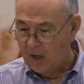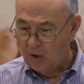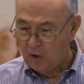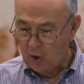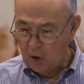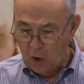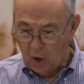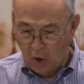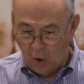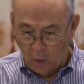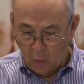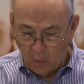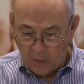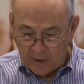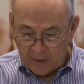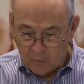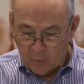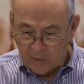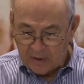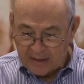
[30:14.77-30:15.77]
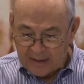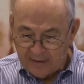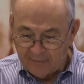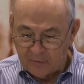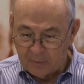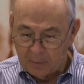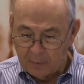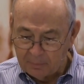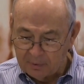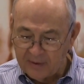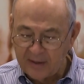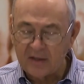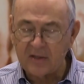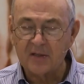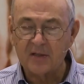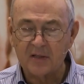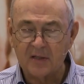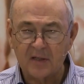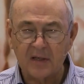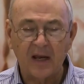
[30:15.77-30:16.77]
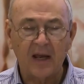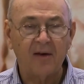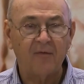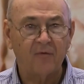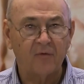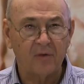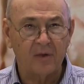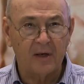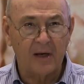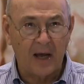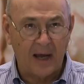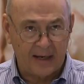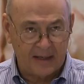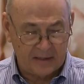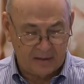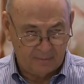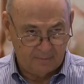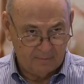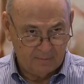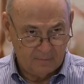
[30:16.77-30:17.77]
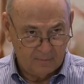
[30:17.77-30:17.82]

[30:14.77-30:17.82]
No one would give them a place to stay for the night.